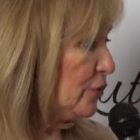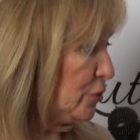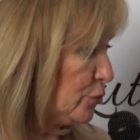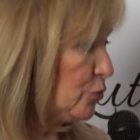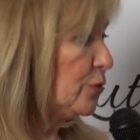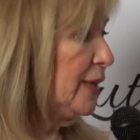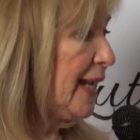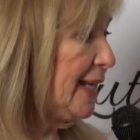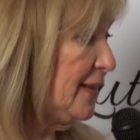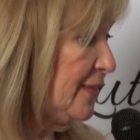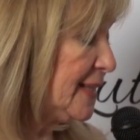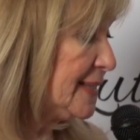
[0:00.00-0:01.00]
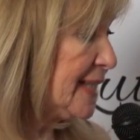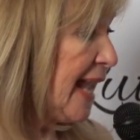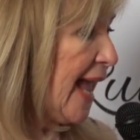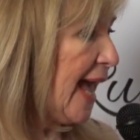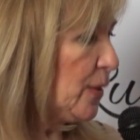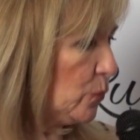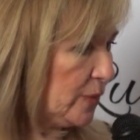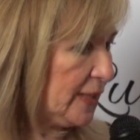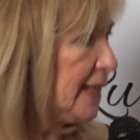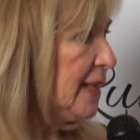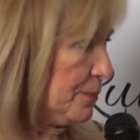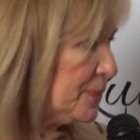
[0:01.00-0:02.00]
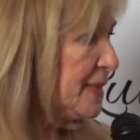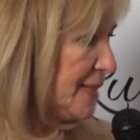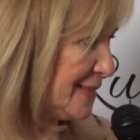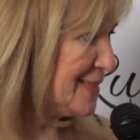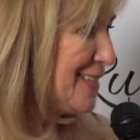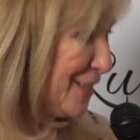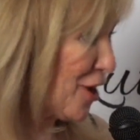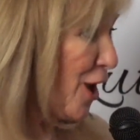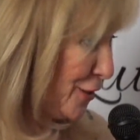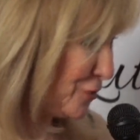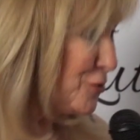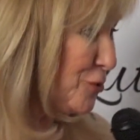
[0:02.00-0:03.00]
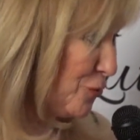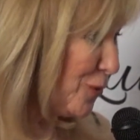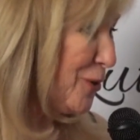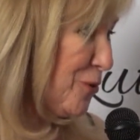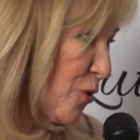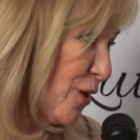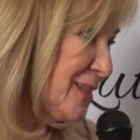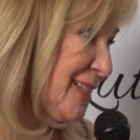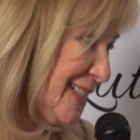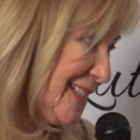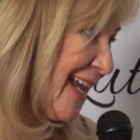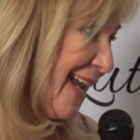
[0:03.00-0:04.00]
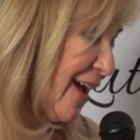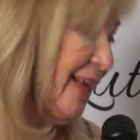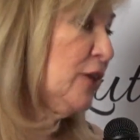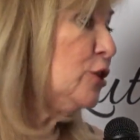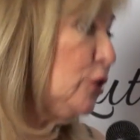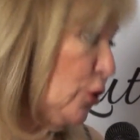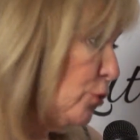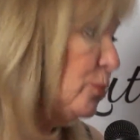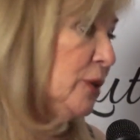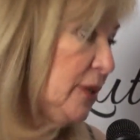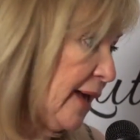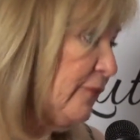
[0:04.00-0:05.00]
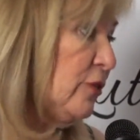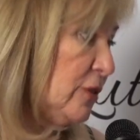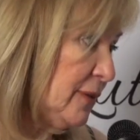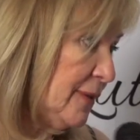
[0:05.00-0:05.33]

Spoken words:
you created this and the impetus that got you to where you are today at a global level?